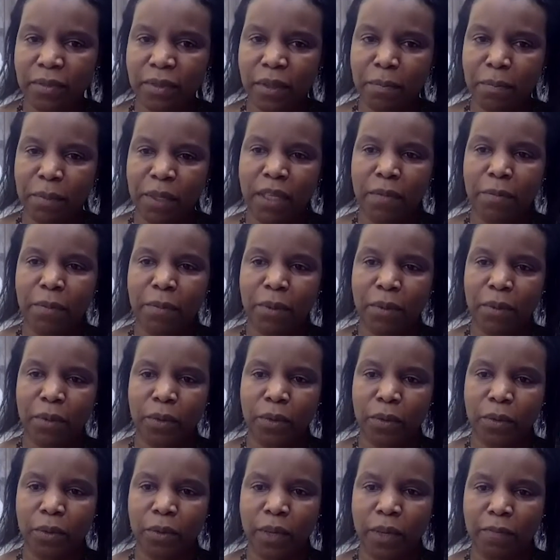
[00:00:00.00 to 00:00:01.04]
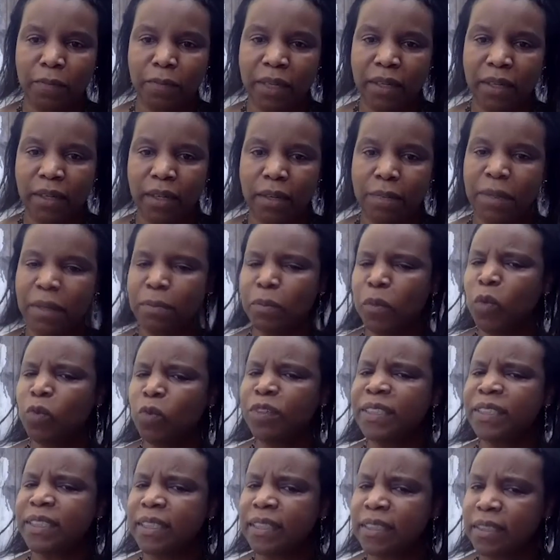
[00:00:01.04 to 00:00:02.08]
that people who have been a bit more
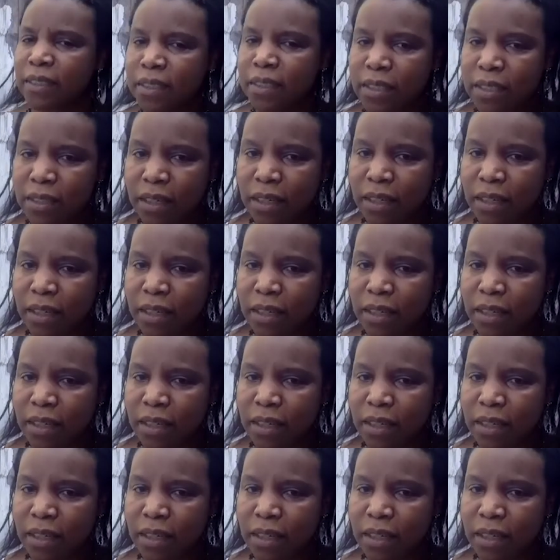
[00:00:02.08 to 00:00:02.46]
resistant